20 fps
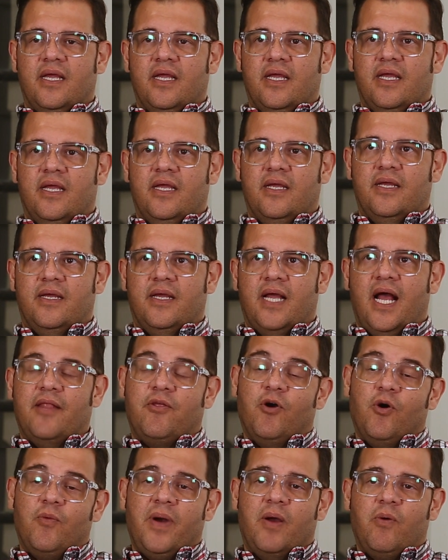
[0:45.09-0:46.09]

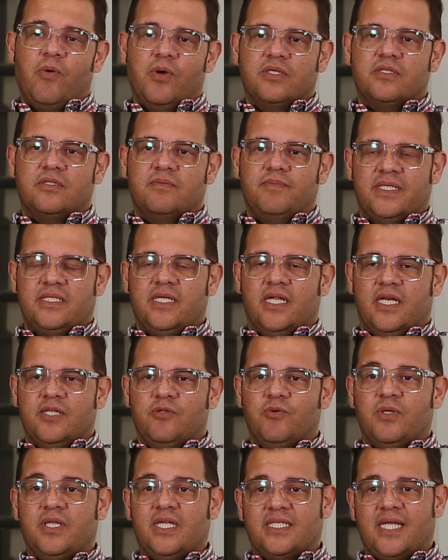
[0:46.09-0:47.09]
I was basically
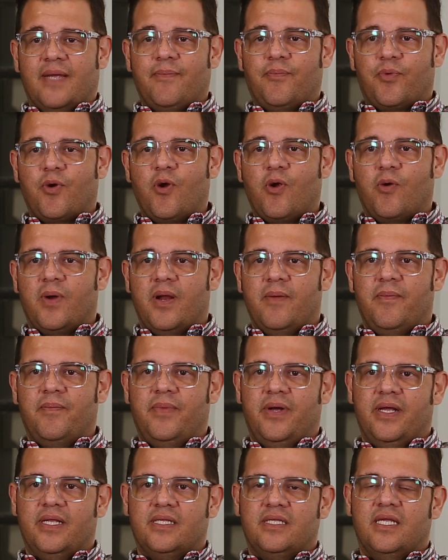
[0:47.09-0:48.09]
doing the same program
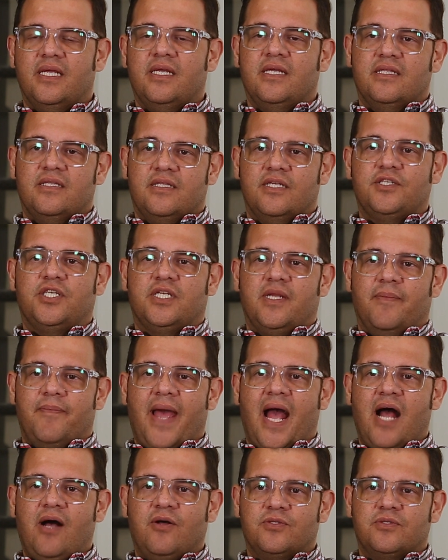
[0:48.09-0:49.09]
but teaching
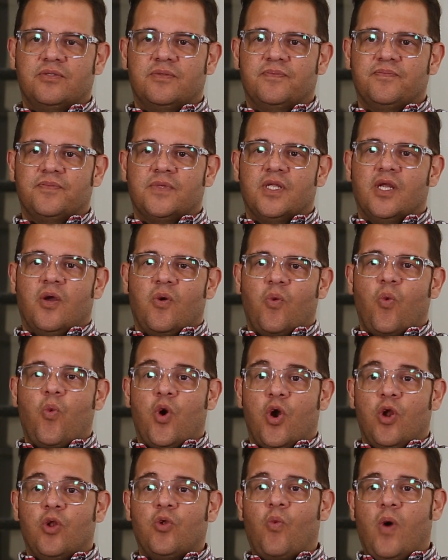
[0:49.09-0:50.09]
about
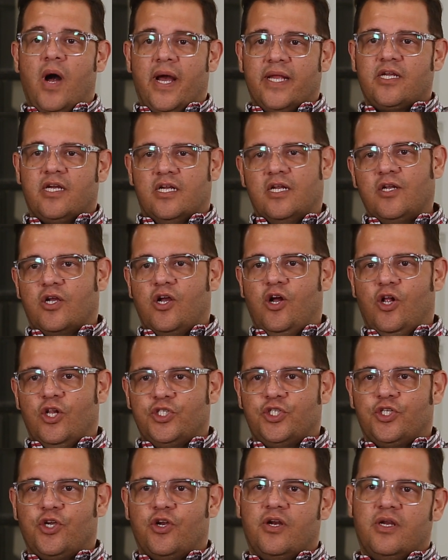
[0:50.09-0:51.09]
worldwide
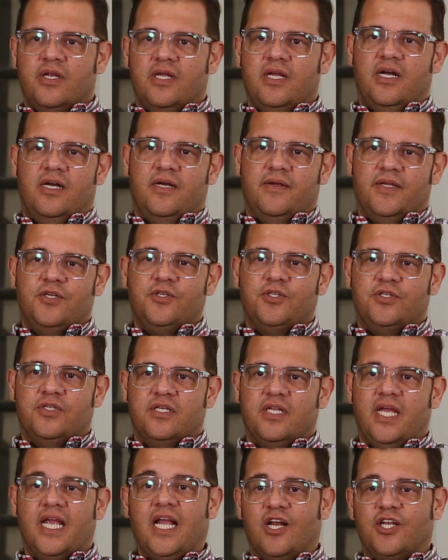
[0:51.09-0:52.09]
culture
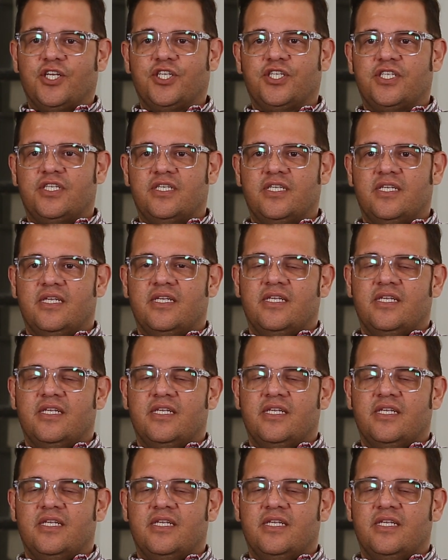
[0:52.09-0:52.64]
using English.